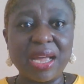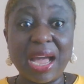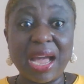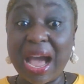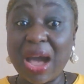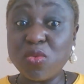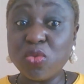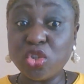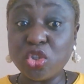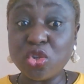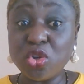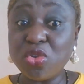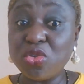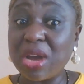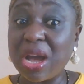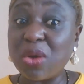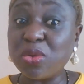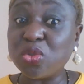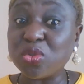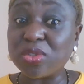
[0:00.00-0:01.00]
I will show you
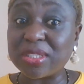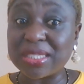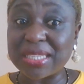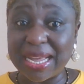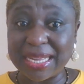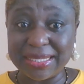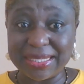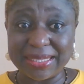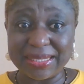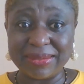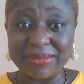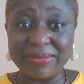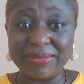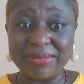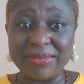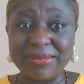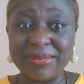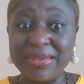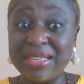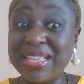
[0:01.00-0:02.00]
how to start.
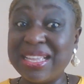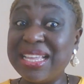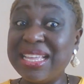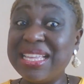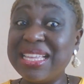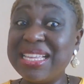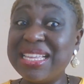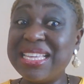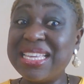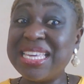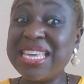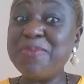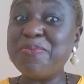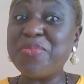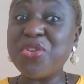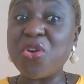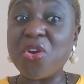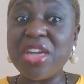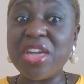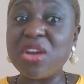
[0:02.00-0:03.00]
Keep
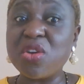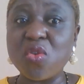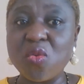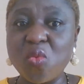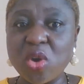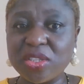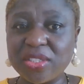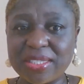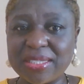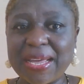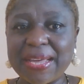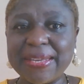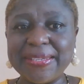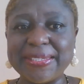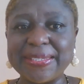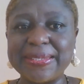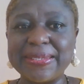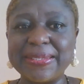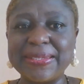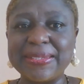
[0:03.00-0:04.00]
your ego one side.
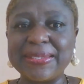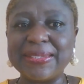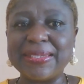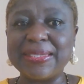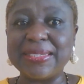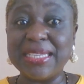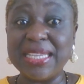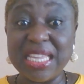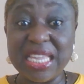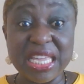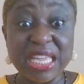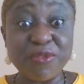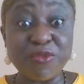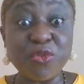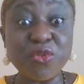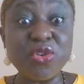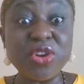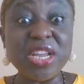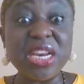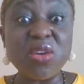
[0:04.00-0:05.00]
If
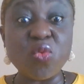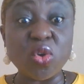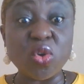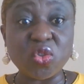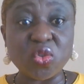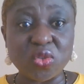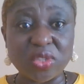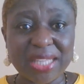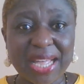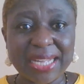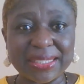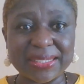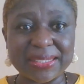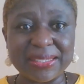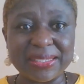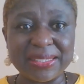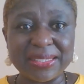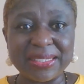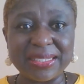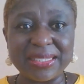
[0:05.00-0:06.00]
you really want to start,
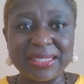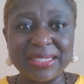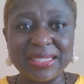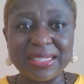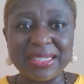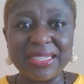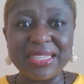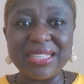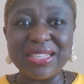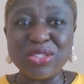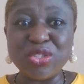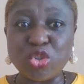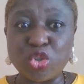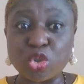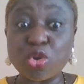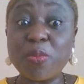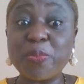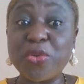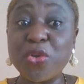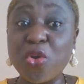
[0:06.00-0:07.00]

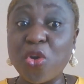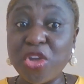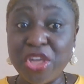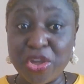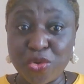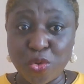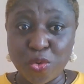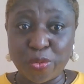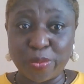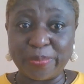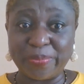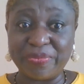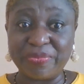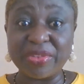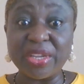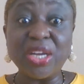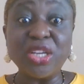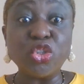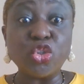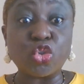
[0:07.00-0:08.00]
drop your ego,
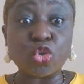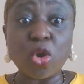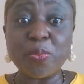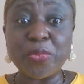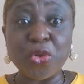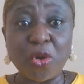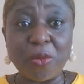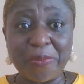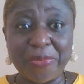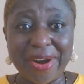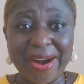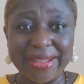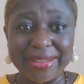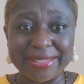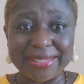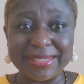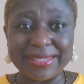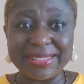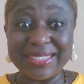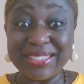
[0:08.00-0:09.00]
drop your pride.
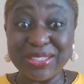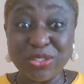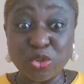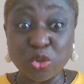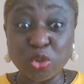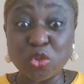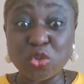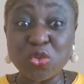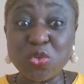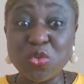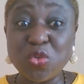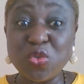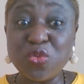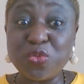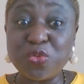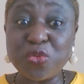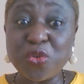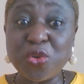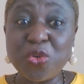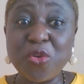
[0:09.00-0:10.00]
Just
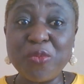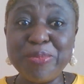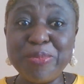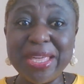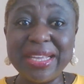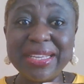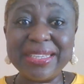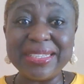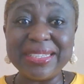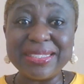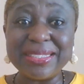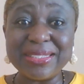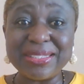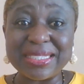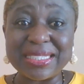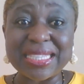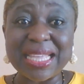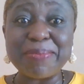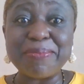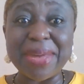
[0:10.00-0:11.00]
follow me
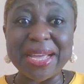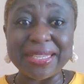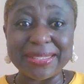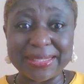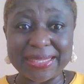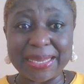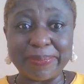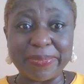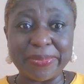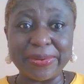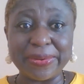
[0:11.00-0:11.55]
step by step.